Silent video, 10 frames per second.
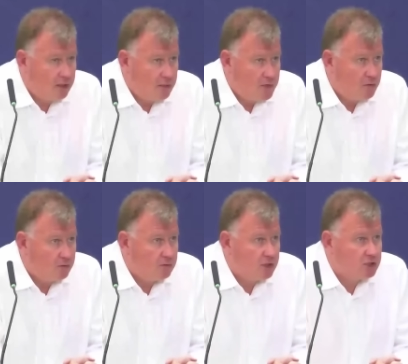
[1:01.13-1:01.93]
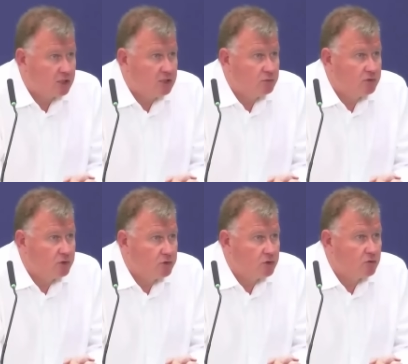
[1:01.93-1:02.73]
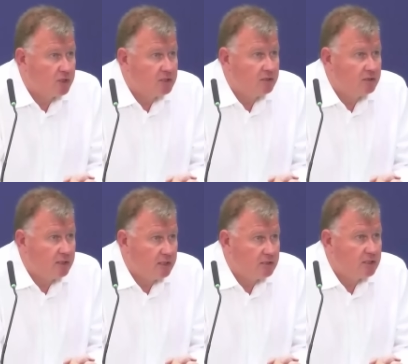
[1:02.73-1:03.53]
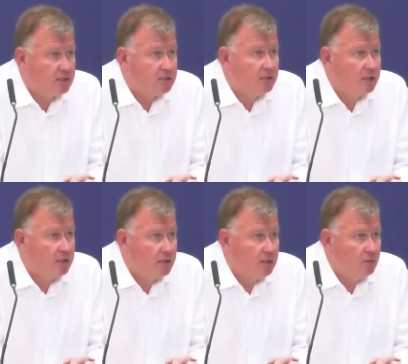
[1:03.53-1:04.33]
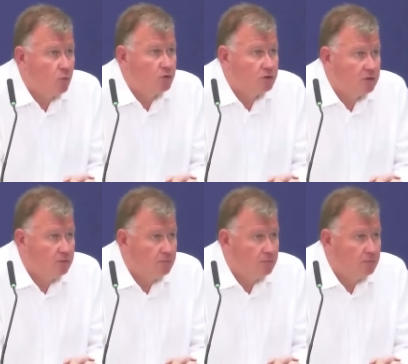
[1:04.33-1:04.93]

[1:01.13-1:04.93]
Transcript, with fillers: email exchange with Susan Crichton, it says he was